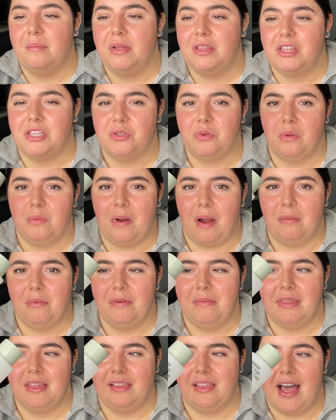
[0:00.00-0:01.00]
this will probably
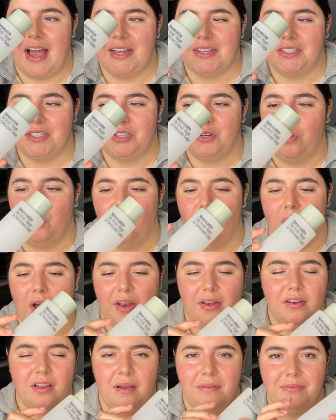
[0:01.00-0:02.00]
be the last
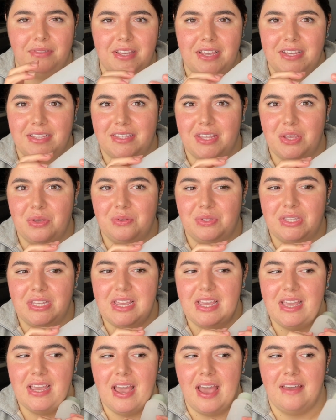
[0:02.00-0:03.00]
one of these that you
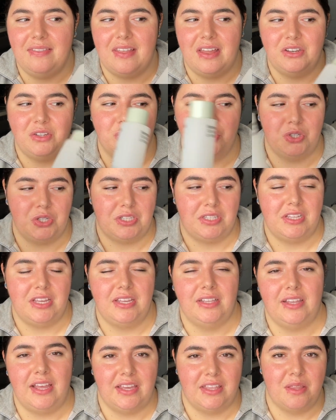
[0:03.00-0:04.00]
see, and then you'll just see
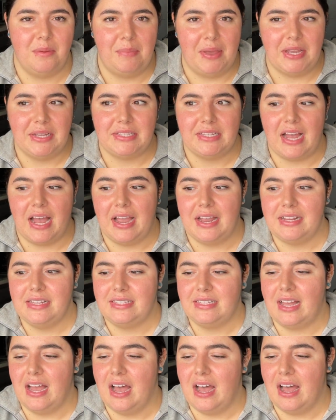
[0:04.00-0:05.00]
like the big
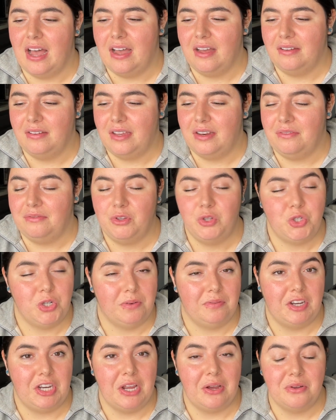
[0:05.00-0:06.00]
size in future
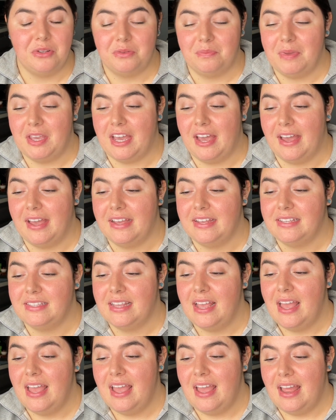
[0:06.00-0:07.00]
videos, because
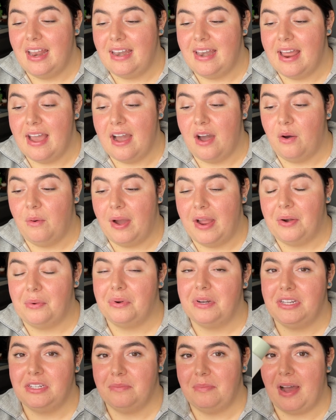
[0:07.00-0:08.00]
now I don't
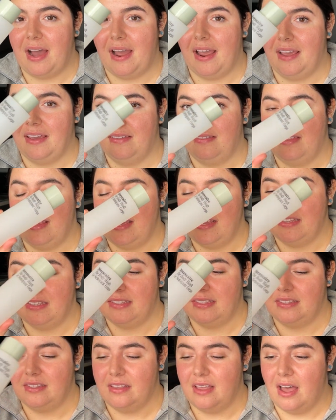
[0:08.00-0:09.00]
need to buy these